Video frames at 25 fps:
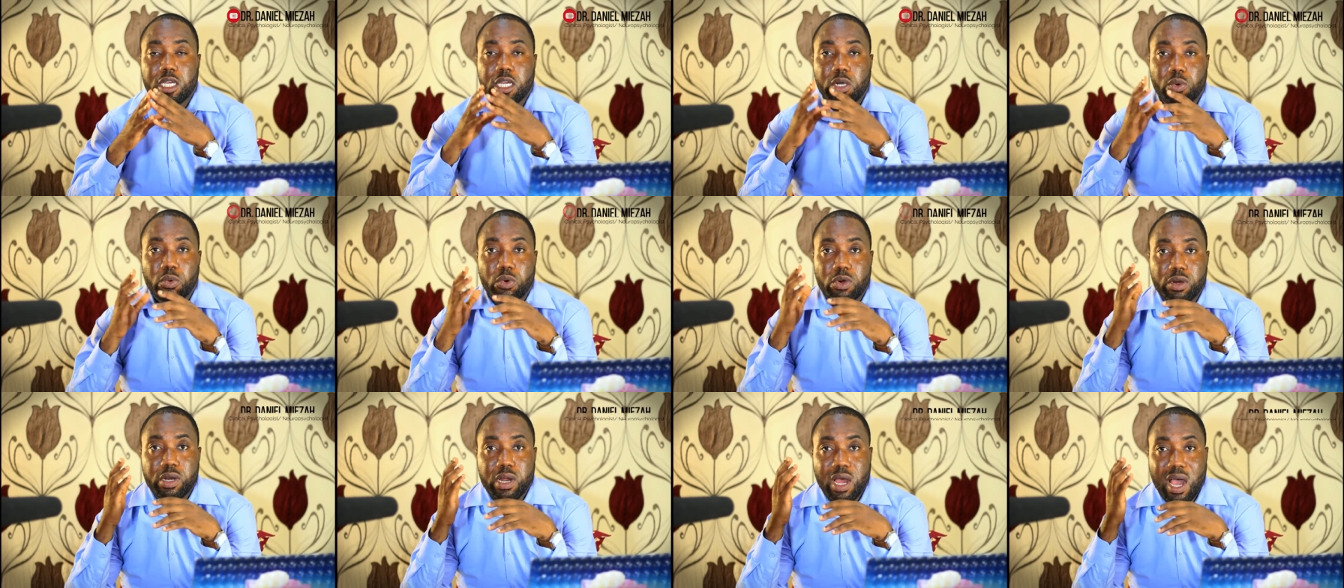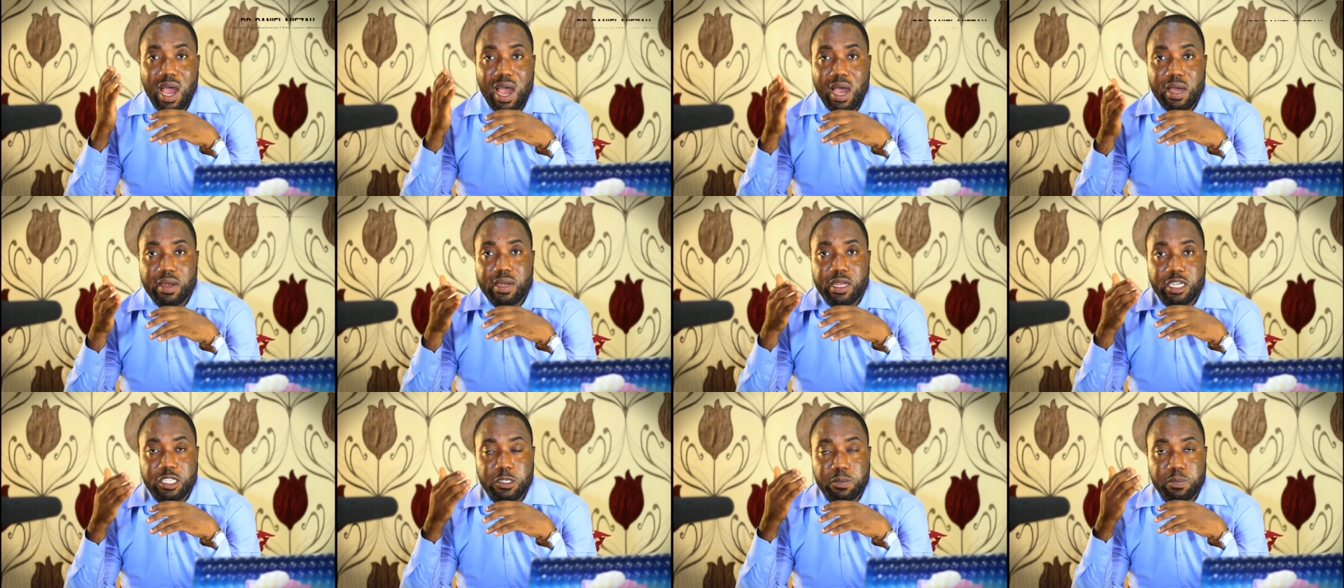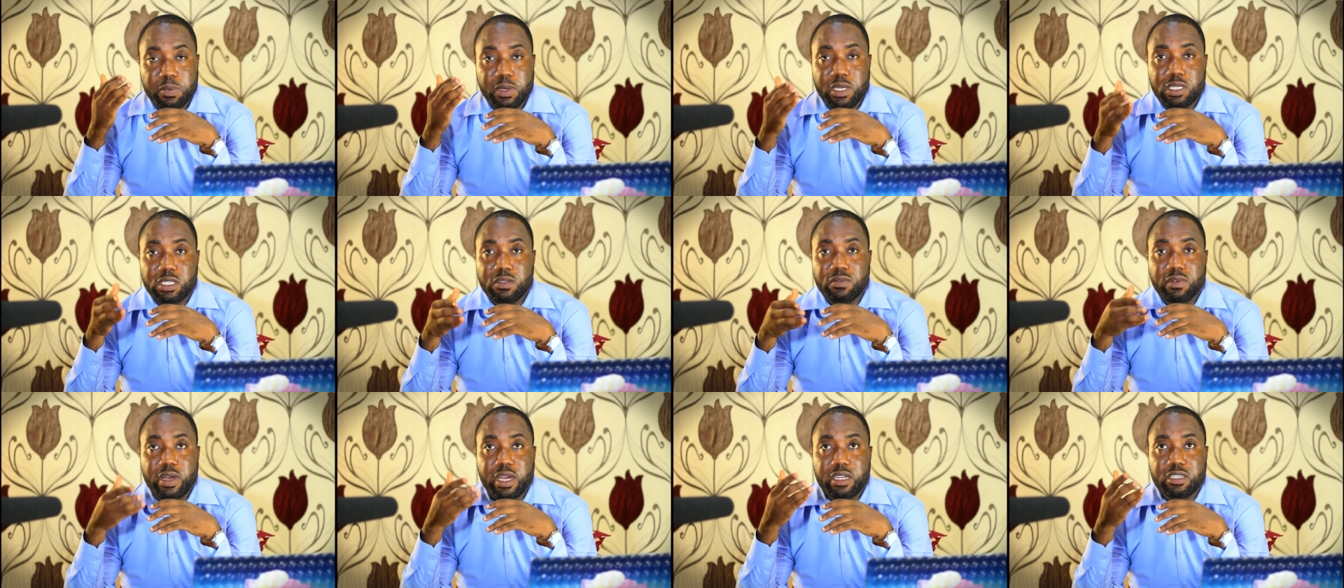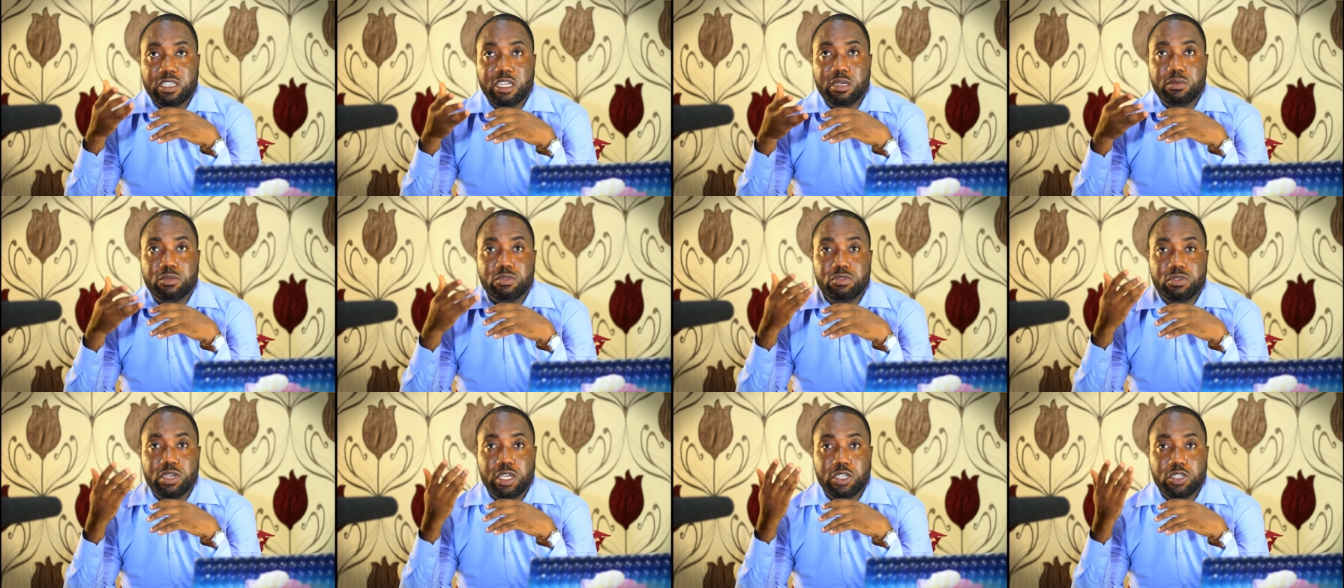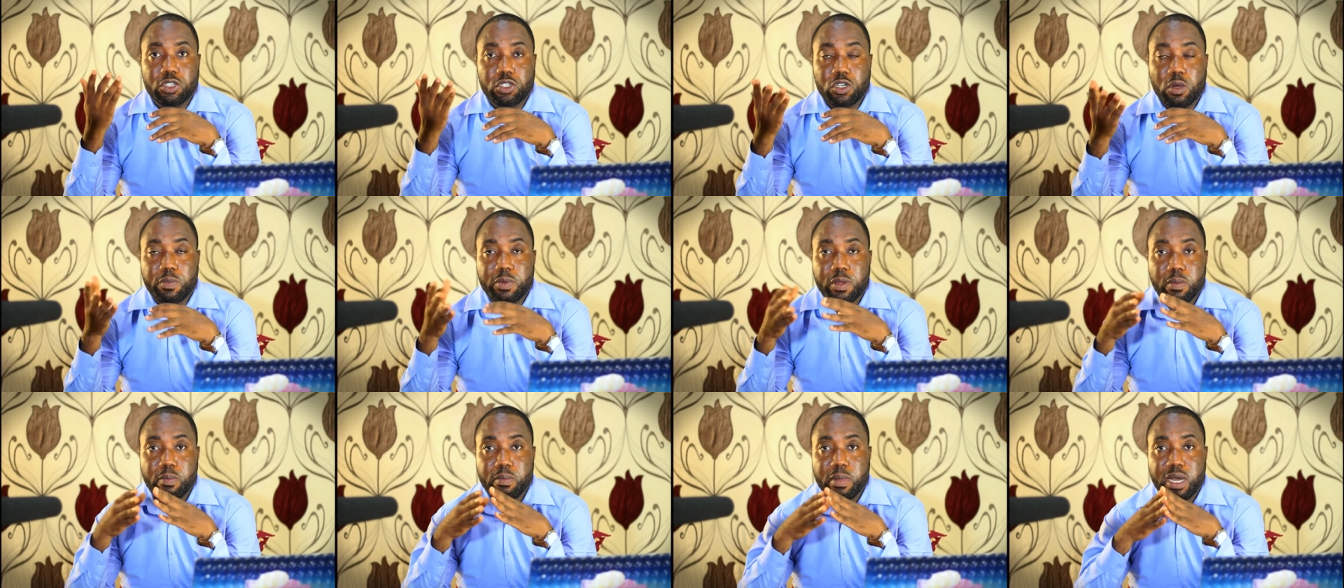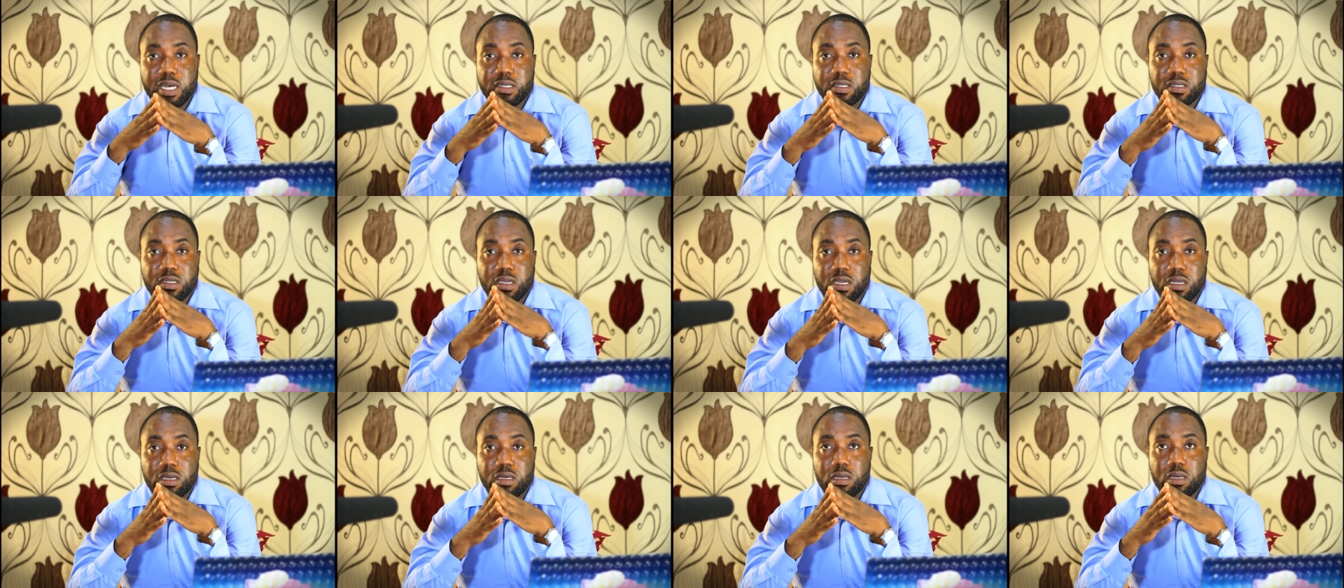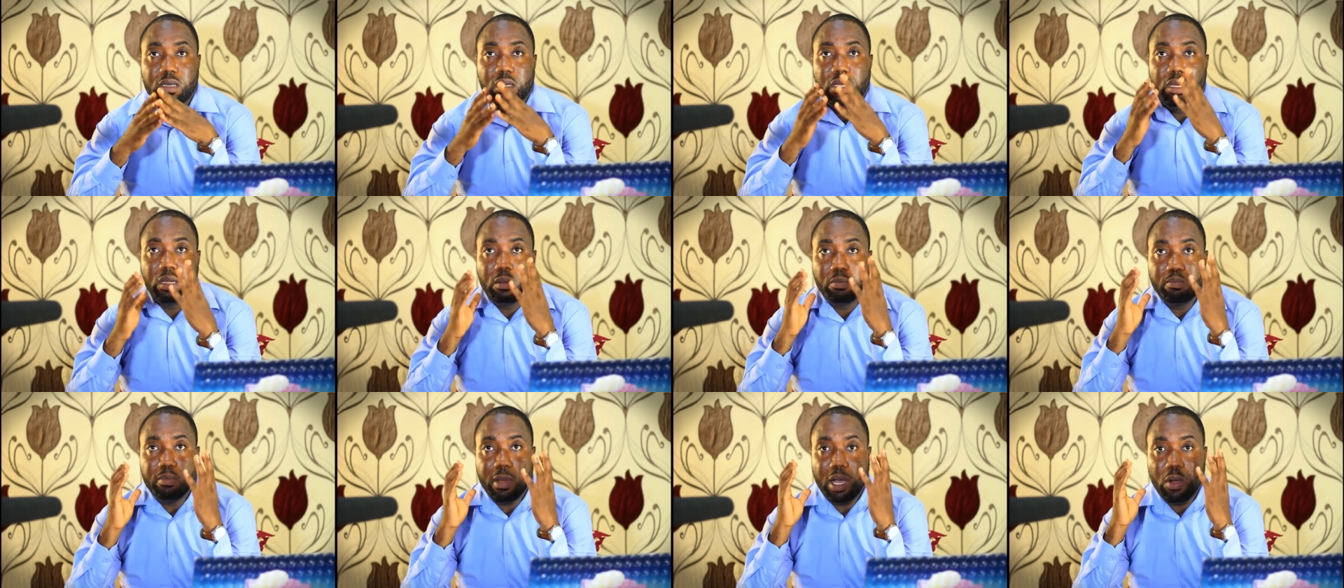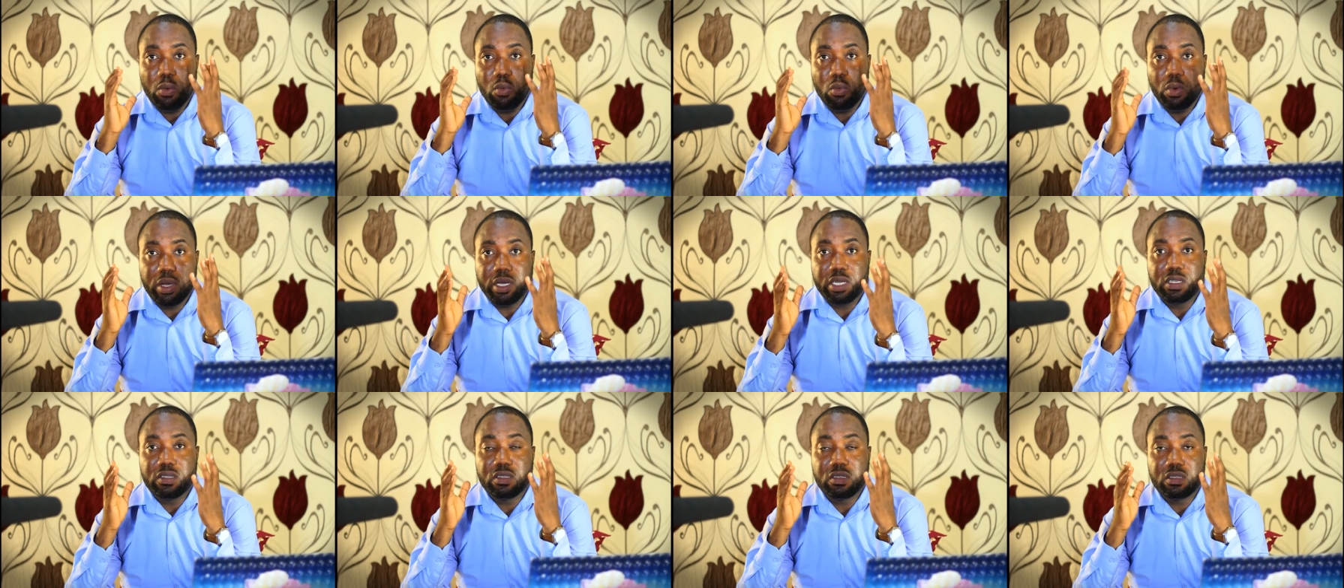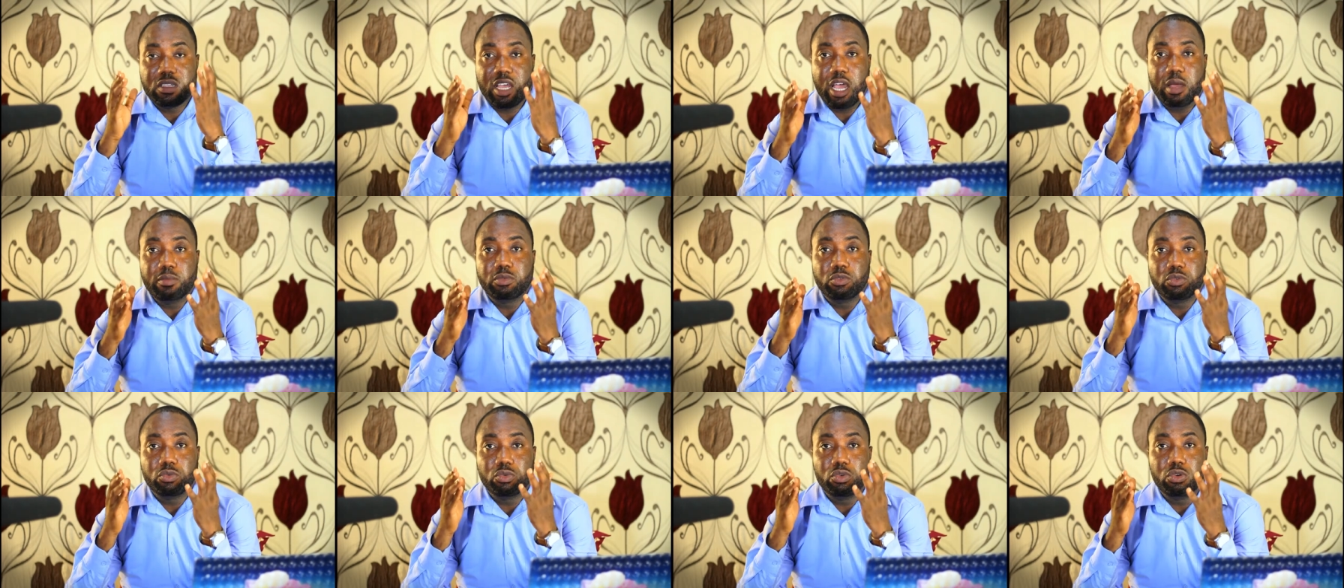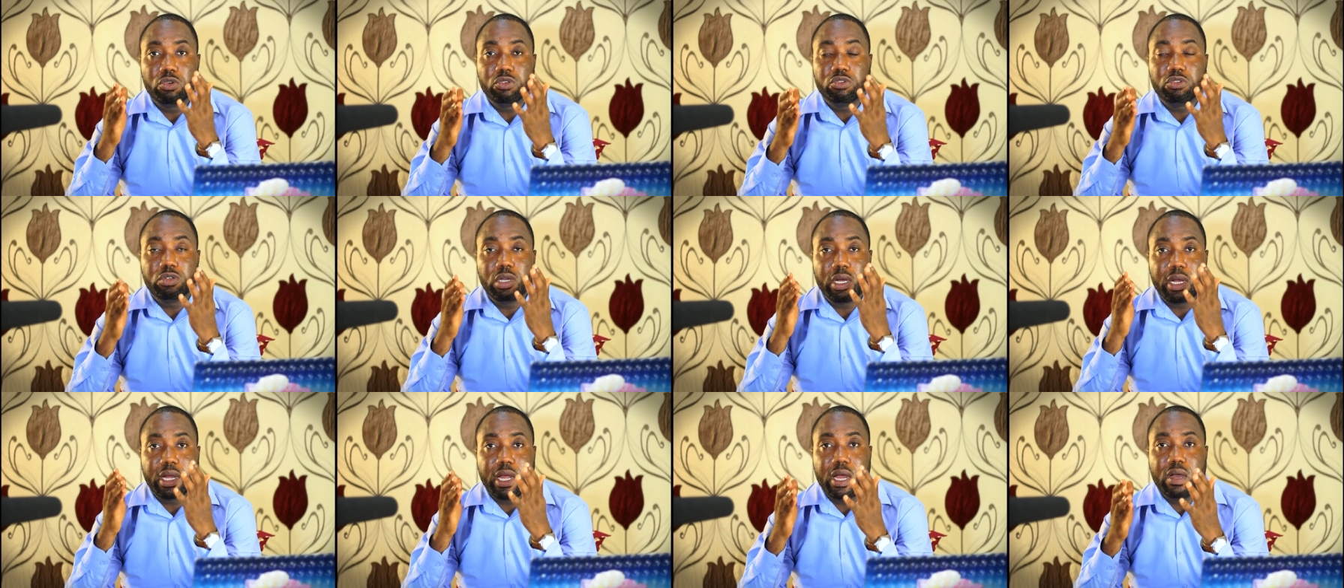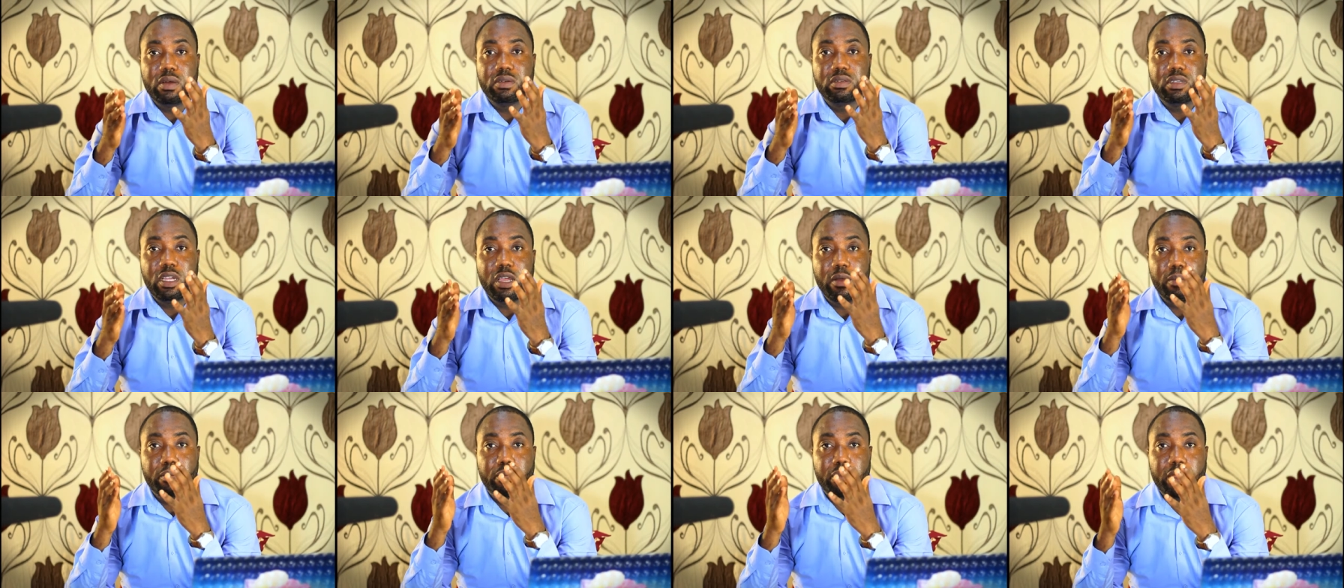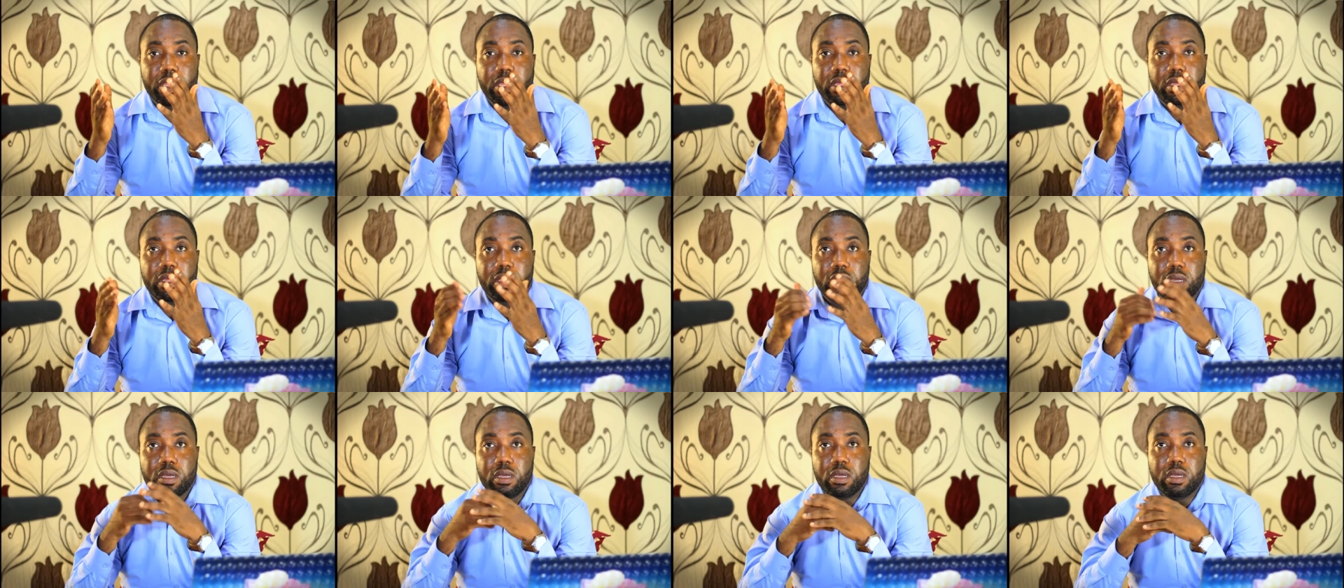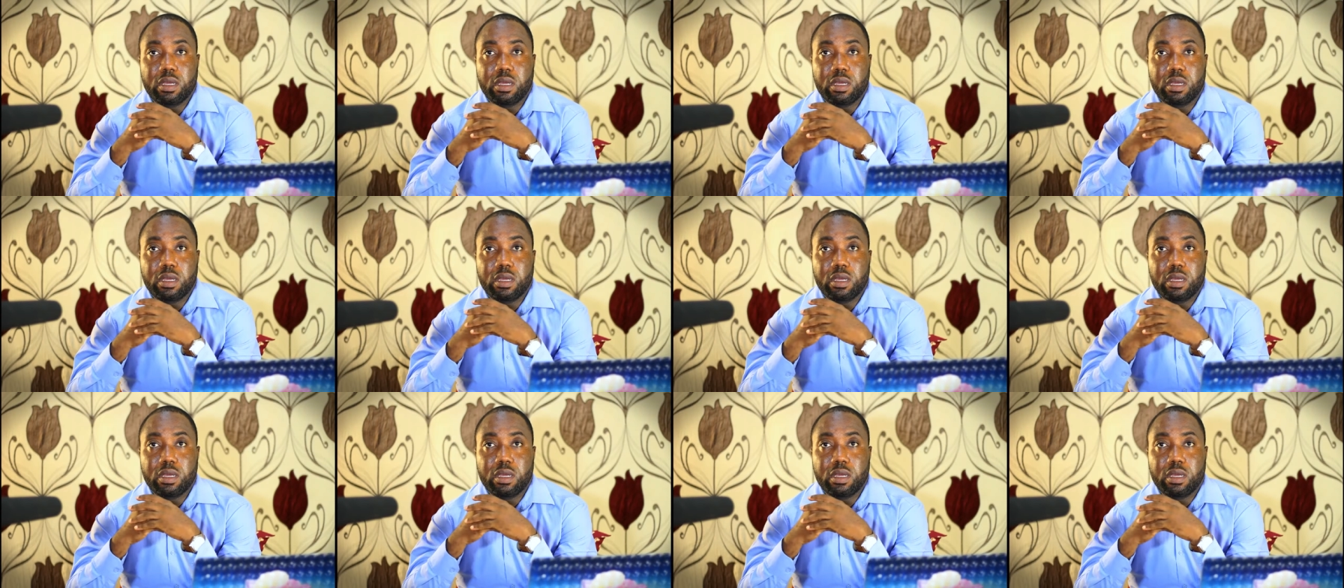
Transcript: he would add expensive items to the shopping basket but when it's time to go to the counter and pay,